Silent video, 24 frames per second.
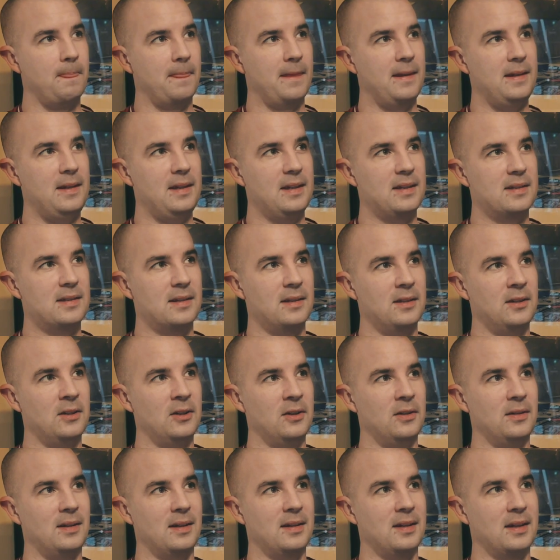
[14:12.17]
Yes and
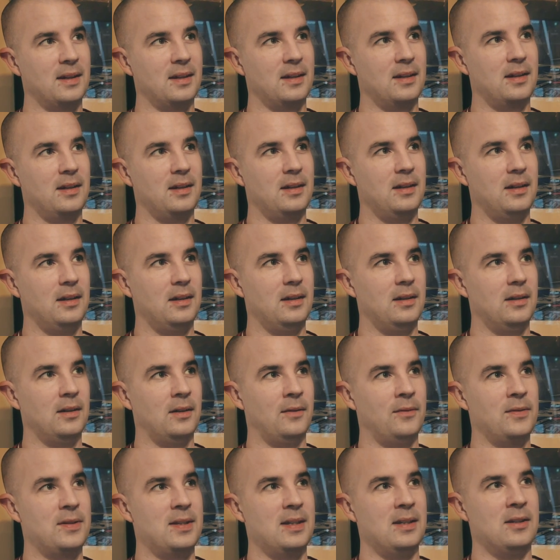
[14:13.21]
no. I think
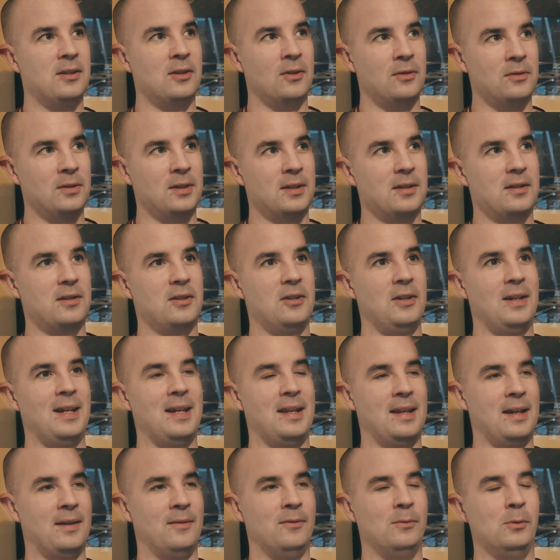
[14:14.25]
obviously donuts, you
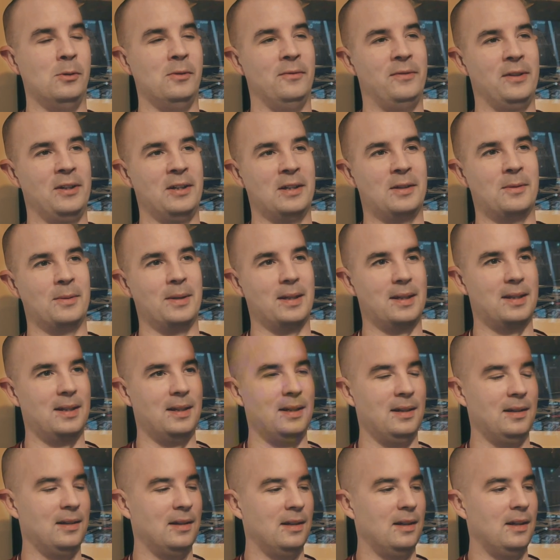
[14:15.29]
hit that wall very
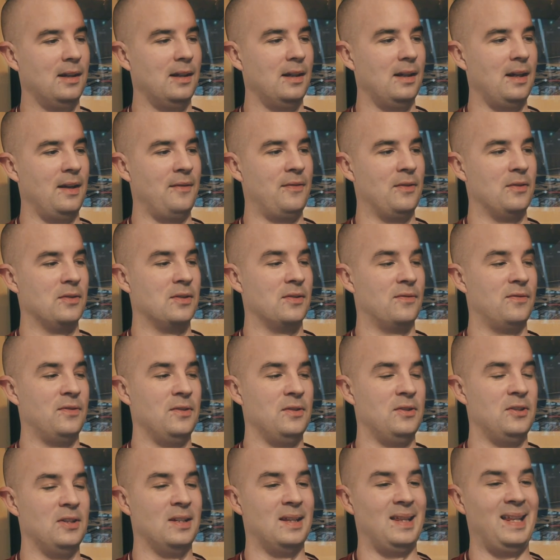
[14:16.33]
quickly. If it was a
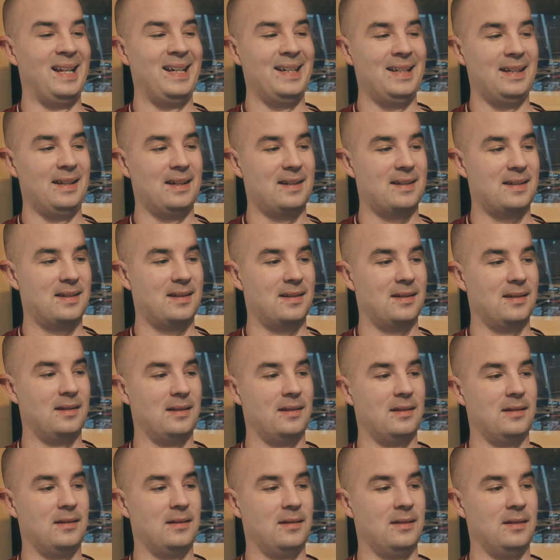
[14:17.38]
food you liked,
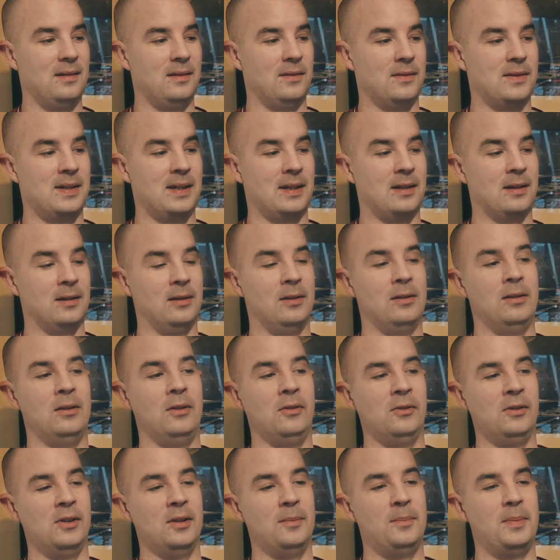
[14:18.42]
it would take a lot
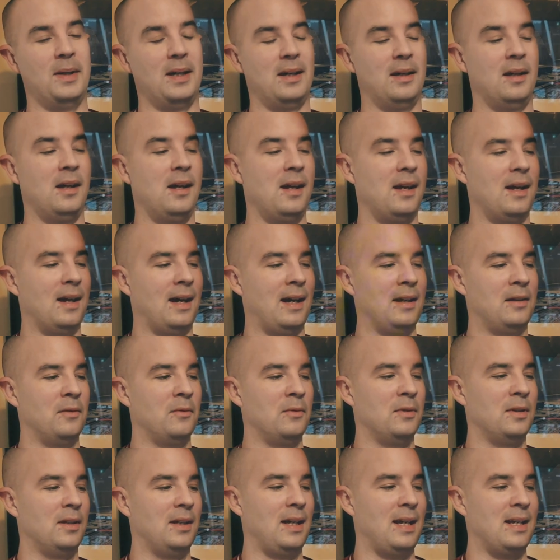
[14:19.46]
longer, but I don't
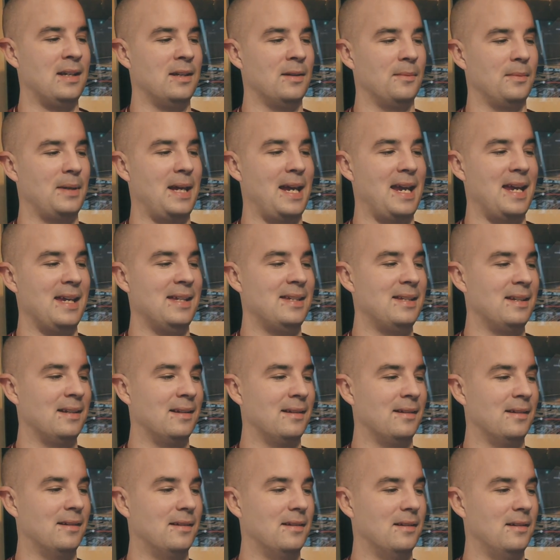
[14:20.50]
want to end up
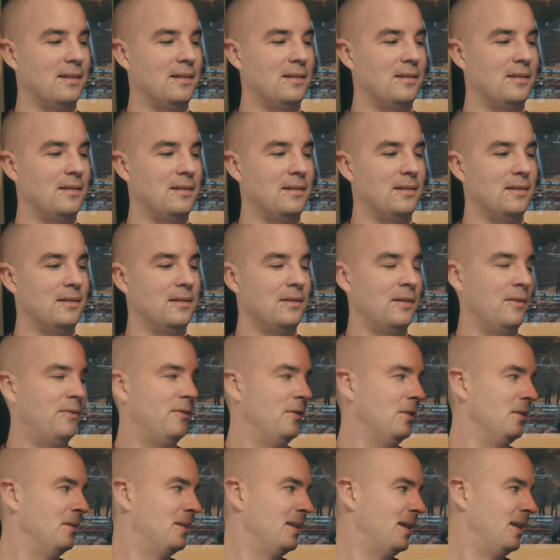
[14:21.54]
hating a
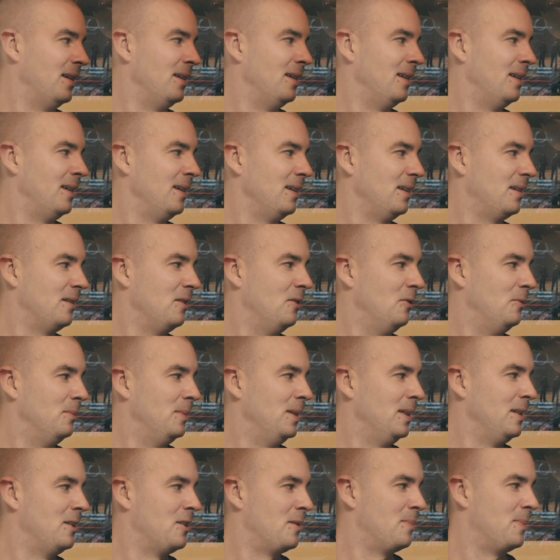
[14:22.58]
food that I like
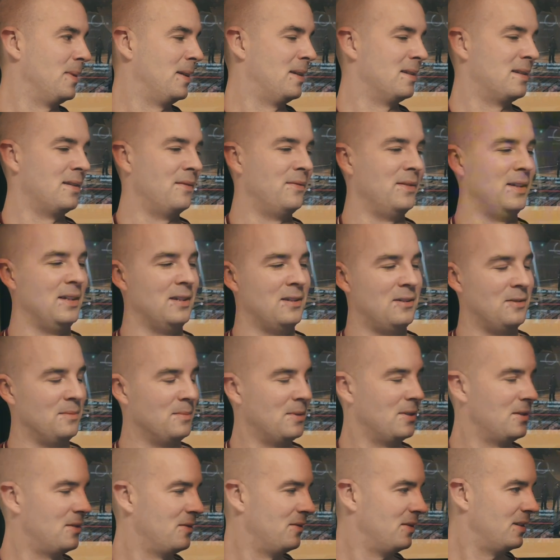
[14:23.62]
normally just because I've eaten too
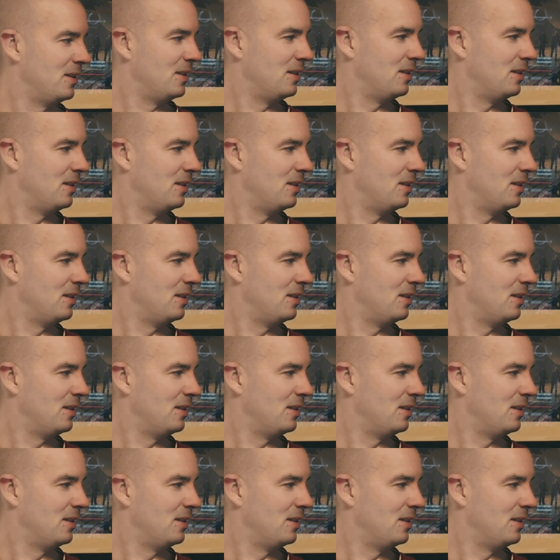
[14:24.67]
much of it.